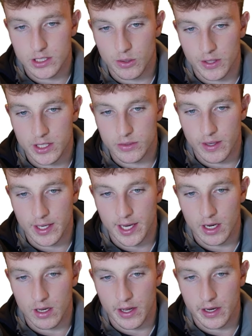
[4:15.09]
So when this red
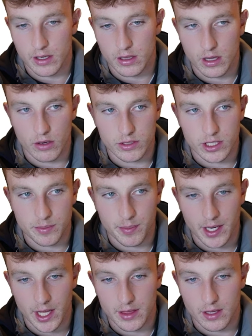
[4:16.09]
candle kind of closes
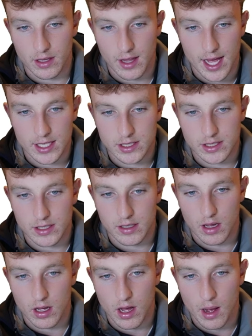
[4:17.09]
beneath the last
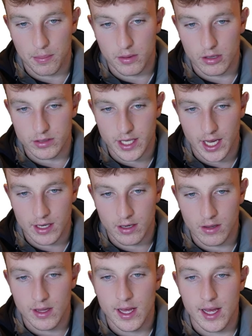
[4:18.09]
up close
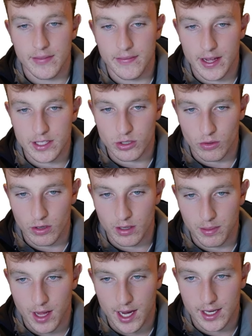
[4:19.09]
candle, that's an order
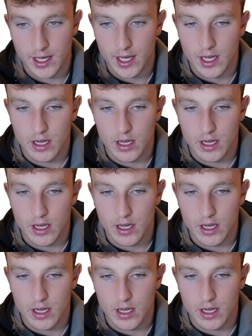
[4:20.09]
block.